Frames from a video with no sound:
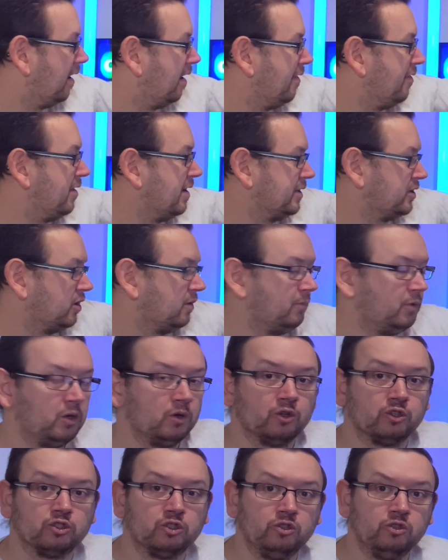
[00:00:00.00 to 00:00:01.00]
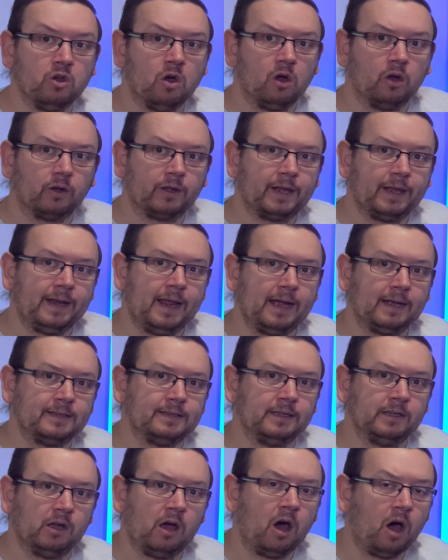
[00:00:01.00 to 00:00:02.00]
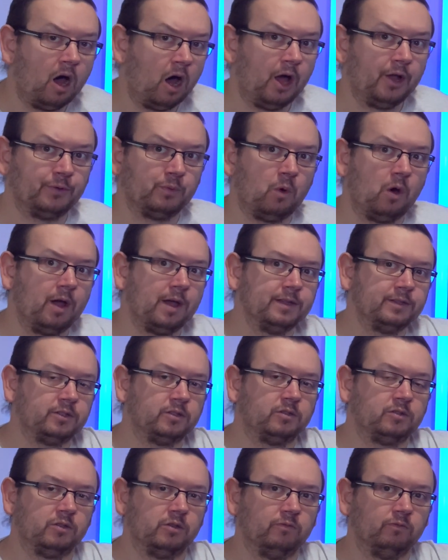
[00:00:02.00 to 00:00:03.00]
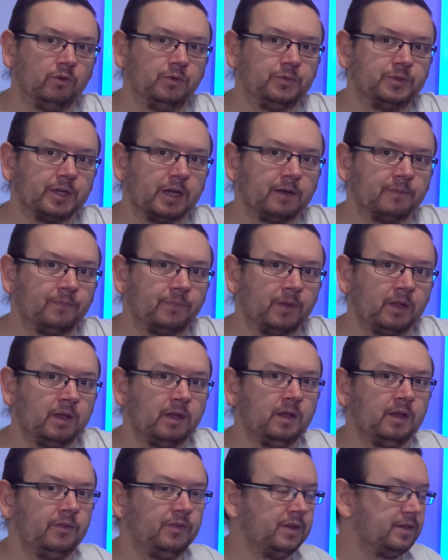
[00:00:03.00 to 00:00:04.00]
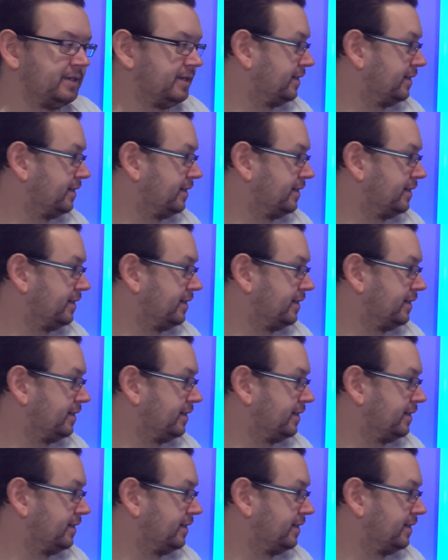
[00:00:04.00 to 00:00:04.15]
this computer is not connected hardwired to the router. This is